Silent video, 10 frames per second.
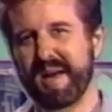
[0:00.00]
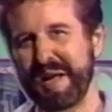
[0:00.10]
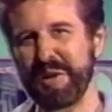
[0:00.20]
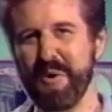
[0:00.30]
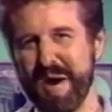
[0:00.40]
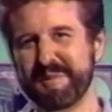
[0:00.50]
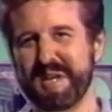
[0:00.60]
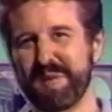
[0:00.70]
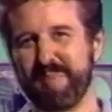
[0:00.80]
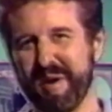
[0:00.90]
Hello, I'm
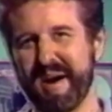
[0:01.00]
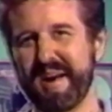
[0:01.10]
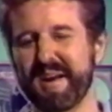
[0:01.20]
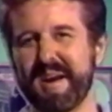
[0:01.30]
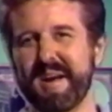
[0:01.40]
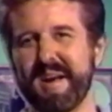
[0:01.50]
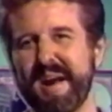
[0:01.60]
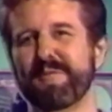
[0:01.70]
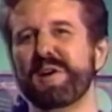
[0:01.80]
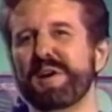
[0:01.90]
Ted Pike.
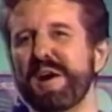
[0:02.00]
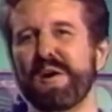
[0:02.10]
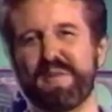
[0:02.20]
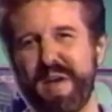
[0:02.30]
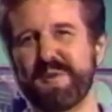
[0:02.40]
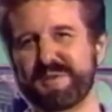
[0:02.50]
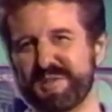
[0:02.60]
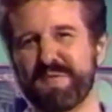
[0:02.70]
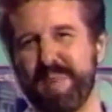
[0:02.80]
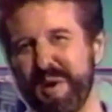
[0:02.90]
Every year, thousands
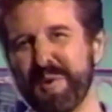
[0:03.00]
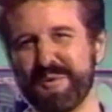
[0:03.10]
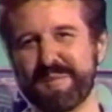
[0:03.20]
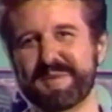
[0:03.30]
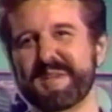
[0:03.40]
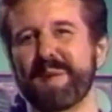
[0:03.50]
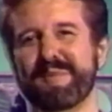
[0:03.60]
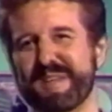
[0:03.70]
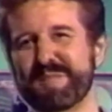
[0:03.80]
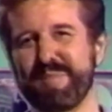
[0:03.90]
of pilgrims come to
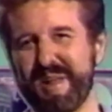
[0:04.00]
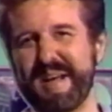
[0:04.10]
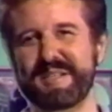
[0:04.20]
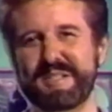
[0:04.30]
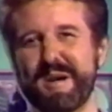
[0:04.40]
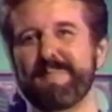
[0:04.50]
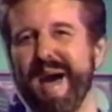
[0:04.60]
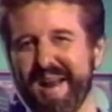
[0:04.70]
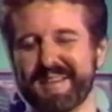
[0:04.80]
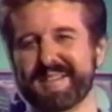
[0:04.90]
this place,
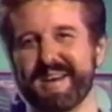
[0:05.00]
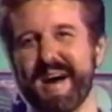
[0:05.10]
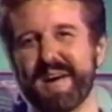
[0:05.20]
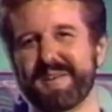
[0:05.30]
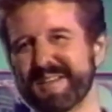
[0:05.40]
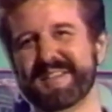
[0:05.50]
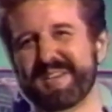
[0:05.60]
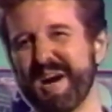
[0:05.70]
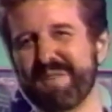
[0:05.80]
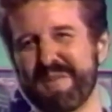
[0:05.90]
Palestine, to
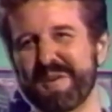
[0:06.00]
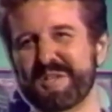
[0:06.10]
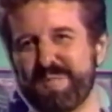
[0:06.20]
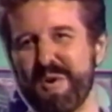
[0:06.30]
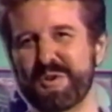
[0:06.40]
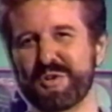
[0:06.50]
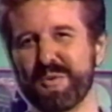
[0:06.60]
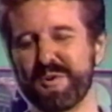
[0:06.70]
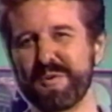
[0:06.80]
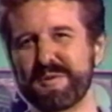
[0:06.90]
discover their spiritual
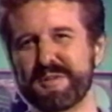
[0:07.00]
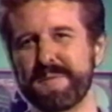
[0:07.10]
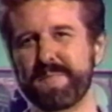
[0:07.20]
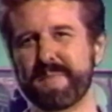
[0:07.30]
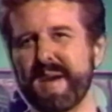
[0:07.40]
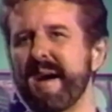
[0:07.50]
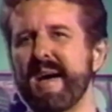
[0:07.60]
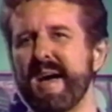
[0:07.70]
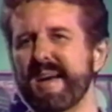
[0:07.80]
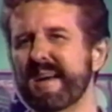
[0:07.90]
roots.
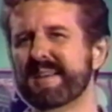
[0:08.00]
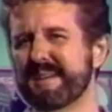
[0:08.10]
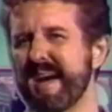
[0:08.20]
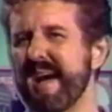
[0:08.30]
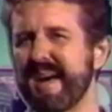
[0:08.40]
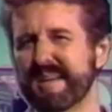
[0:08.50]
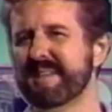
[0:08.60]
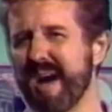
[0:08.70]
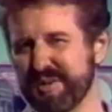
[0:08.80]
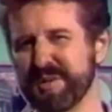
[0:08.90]
Yet today, it is
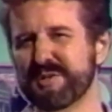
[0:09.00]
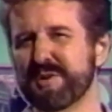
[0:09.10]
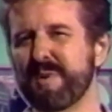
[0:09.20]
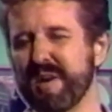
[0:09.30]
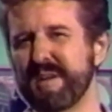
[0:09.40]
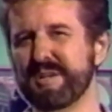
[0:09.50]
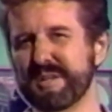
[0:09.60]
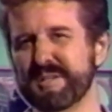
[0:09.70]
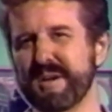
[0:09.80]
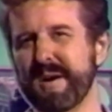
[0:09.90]
not just the
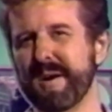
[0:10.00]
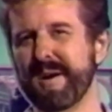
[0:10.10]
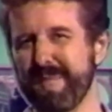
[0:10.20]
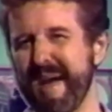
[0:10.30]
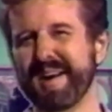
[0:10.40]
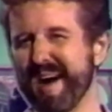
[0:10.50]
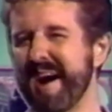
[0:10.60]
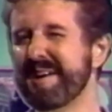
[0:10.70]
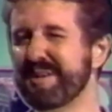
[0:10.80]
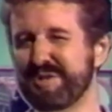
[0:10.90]
religious.
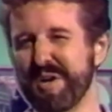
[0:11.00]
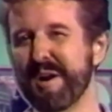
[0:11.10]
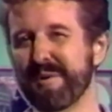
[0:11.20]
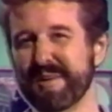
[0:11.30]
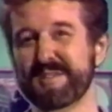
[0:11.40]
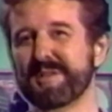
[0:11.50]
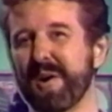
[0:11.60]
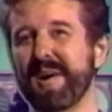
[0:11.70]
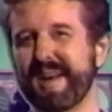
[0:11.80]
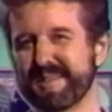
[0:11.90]
Mankind in general is
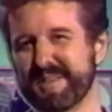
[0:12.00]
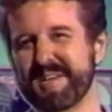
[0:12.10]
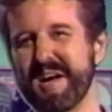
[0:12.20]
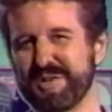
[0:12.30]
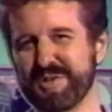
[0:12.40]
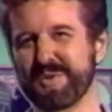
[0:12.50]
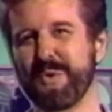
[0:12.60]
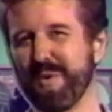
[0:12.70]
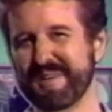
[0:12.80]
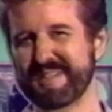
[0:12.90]
turning its attention
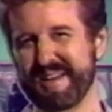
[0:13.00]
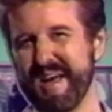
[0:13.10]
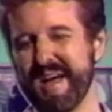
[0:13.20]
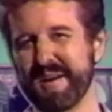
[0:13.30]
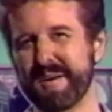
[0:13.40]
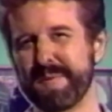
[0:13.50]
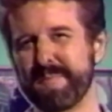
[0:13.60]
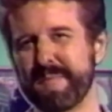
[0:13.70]
toward this land.